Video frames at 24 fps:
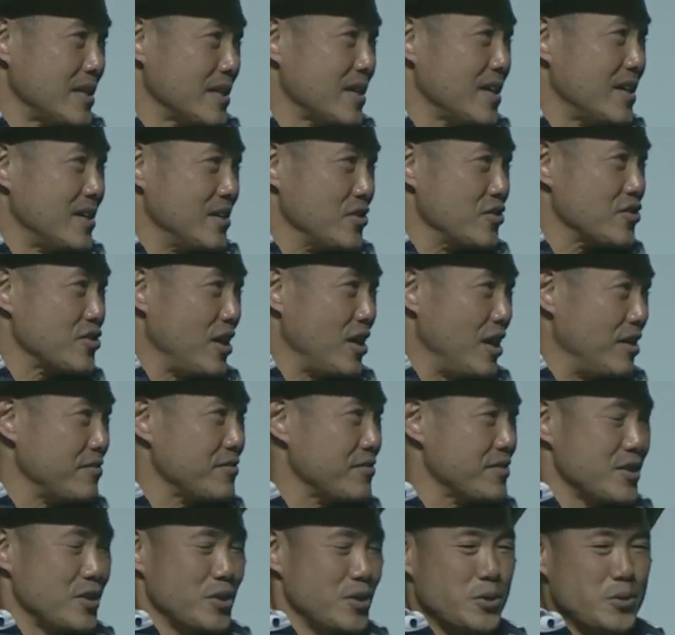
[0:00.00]
kind of stuff.
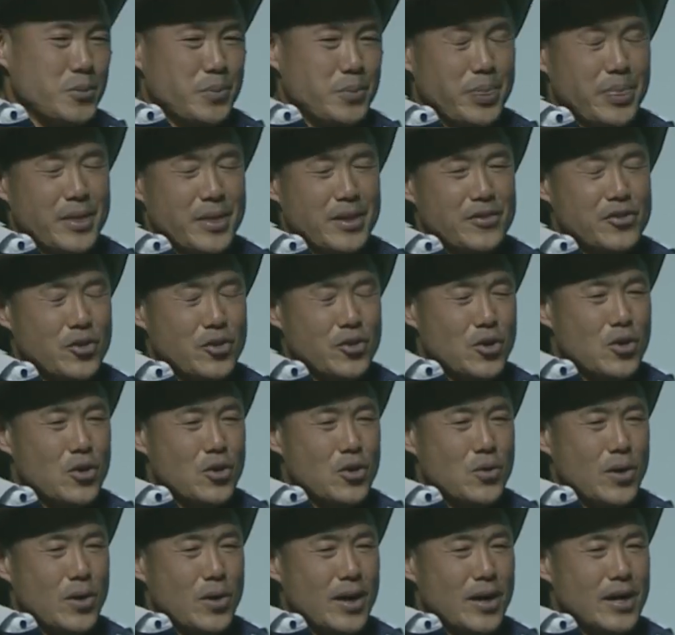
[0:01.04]
So,
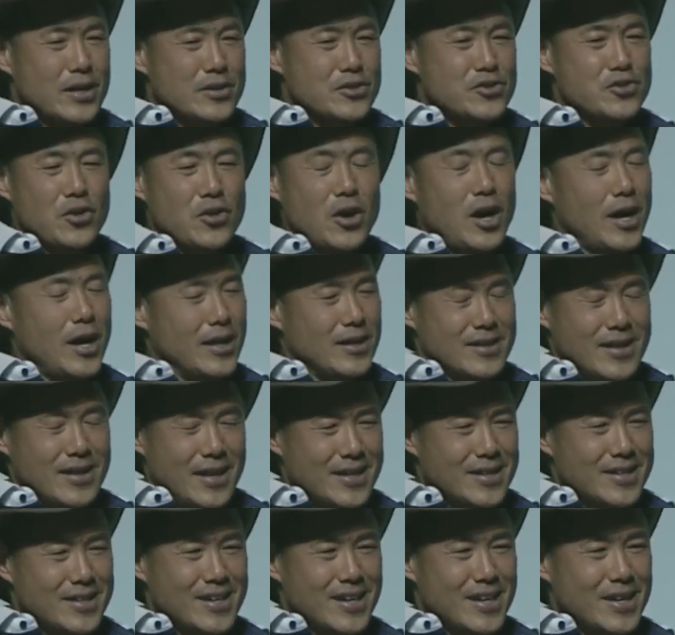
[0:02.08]
so I saw it.
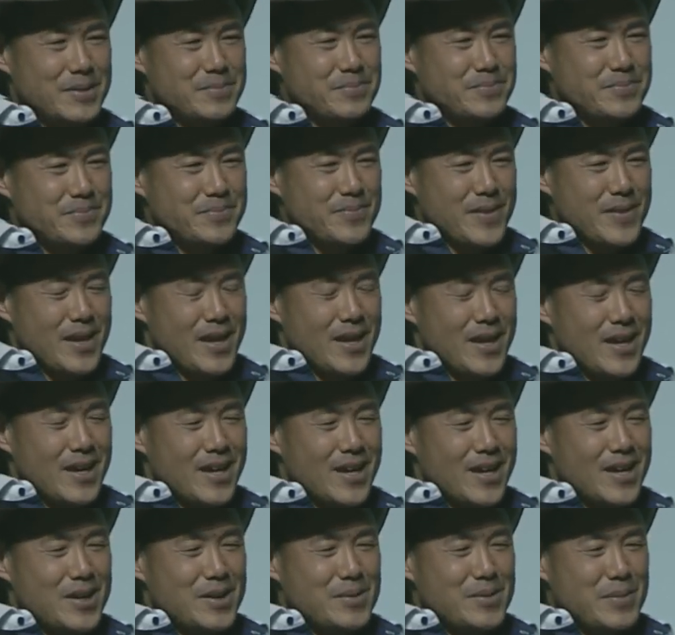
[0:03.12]
And uh,
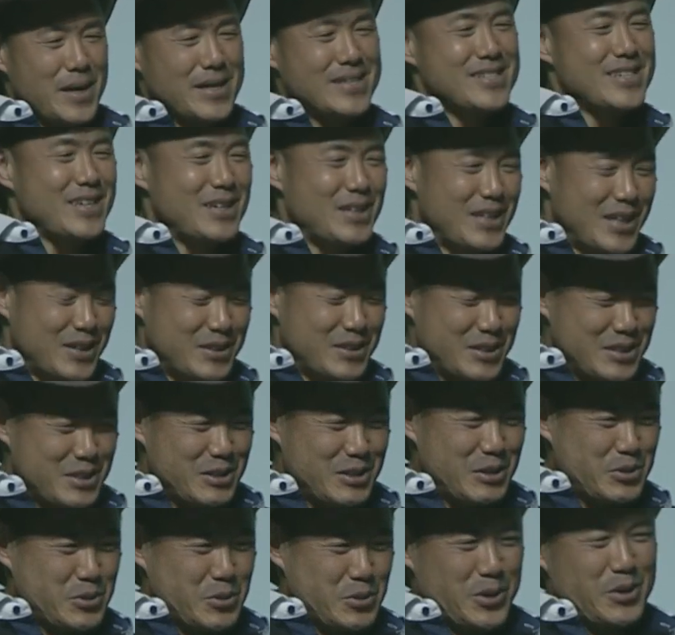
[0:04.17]
um, actually, I'll, I'll,
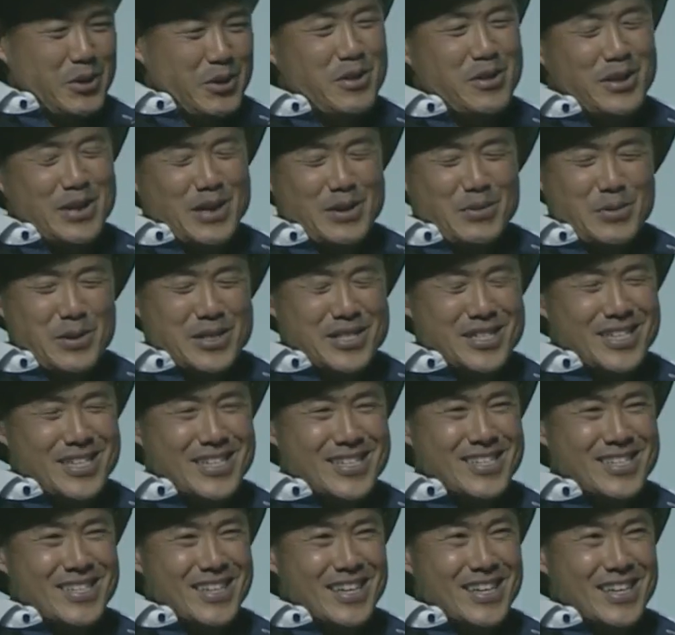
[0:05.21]
disclose one other thing, which
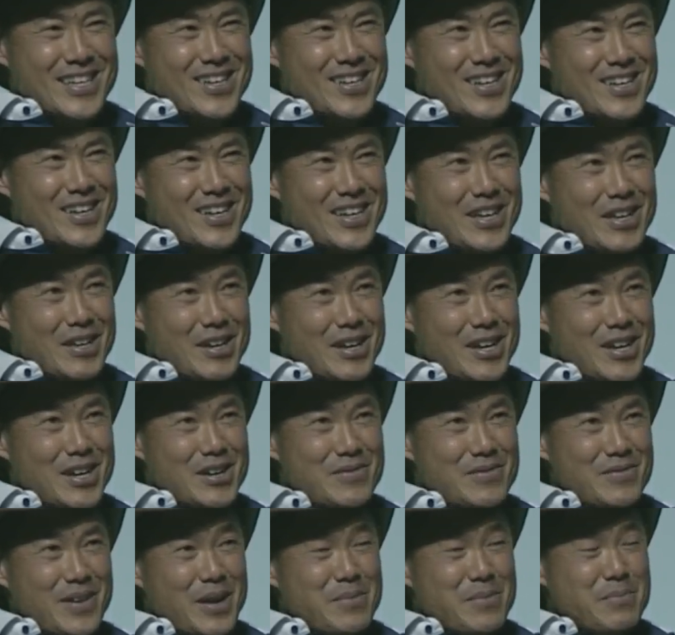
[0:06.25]
is that uh,
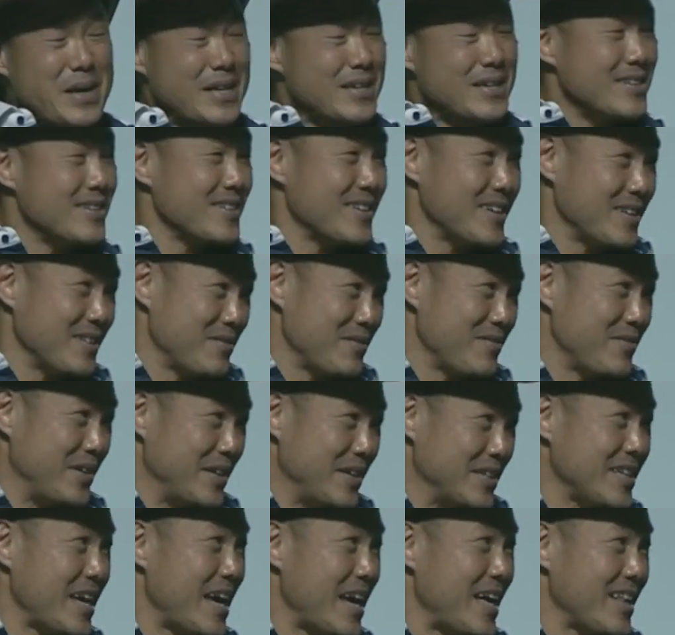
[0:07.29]
I met
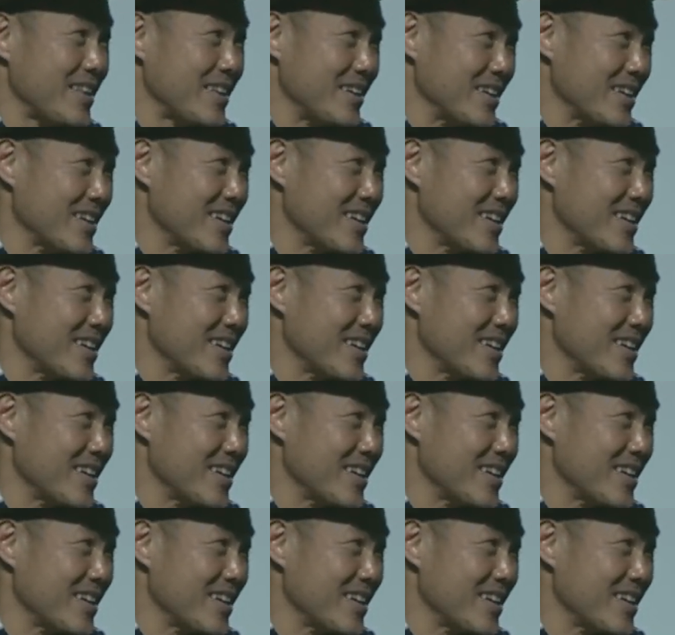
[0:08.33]
Vitalik